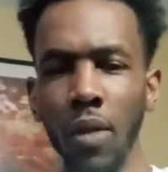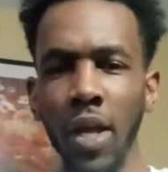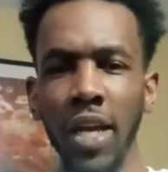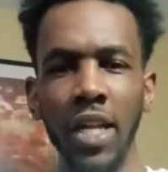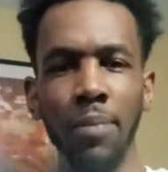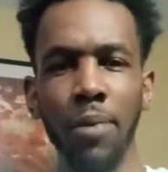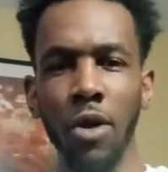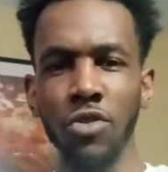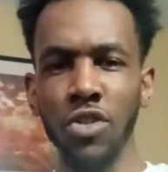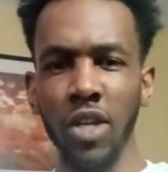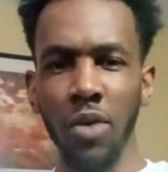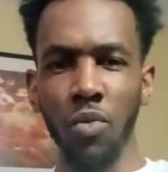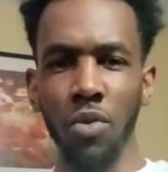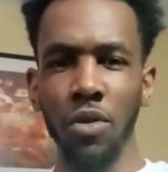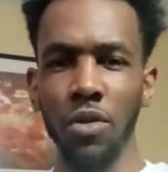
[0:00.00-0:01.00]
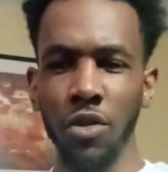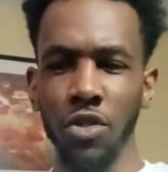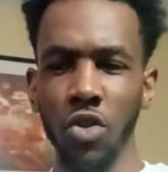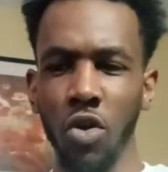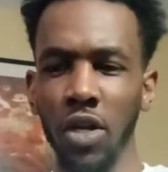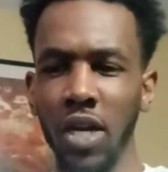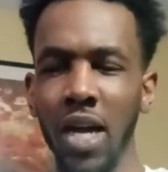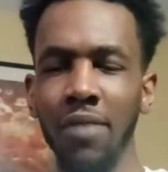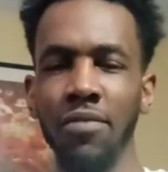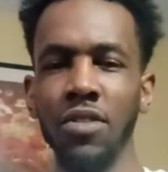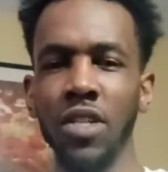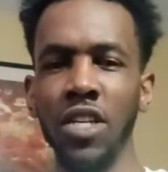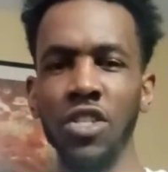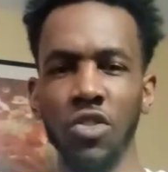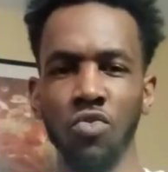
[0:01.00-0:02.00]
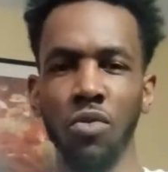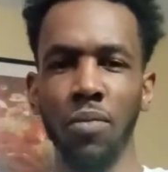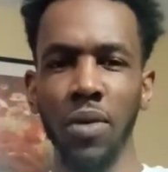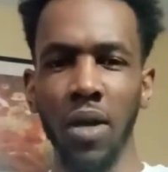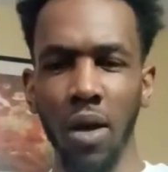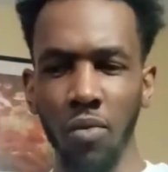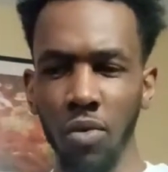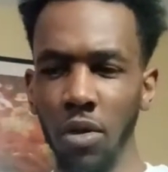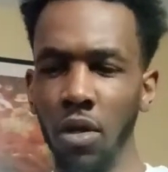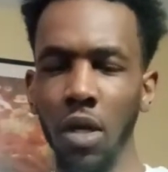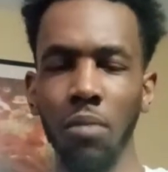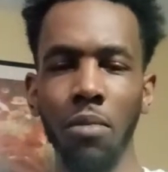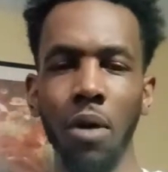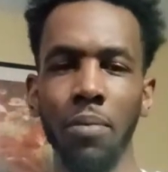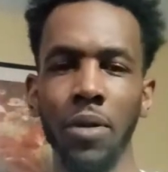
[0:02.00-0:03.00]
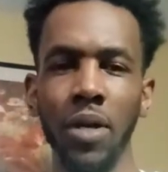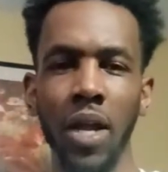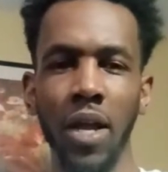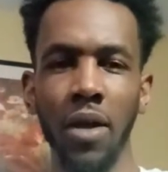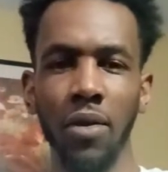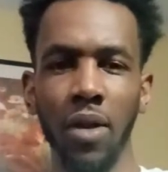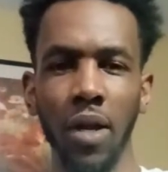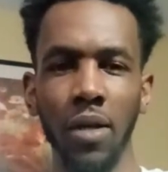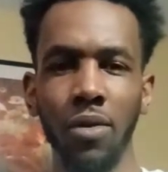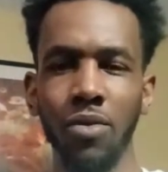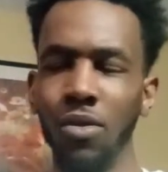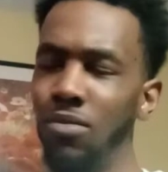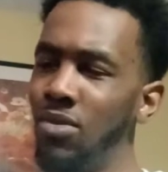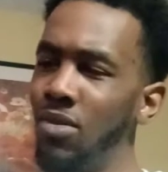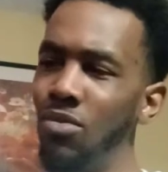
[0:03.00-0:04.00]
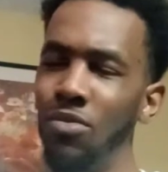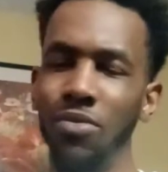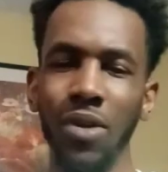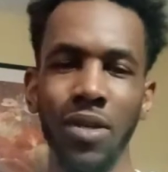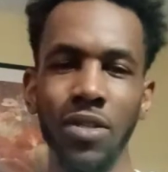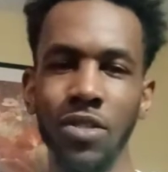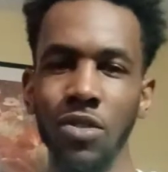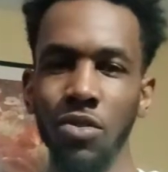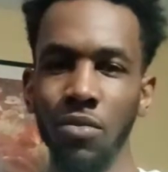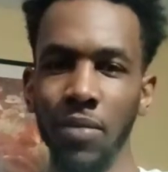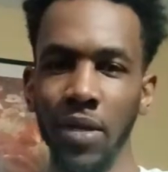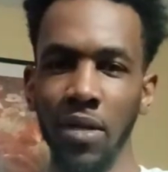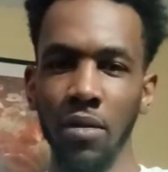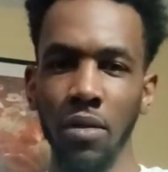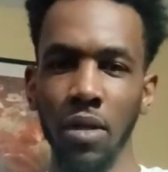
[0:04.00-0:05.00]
any person that wanted to start a conversation with me, I would look them up and down like, you know what I'm saying? What the fuck is you, man?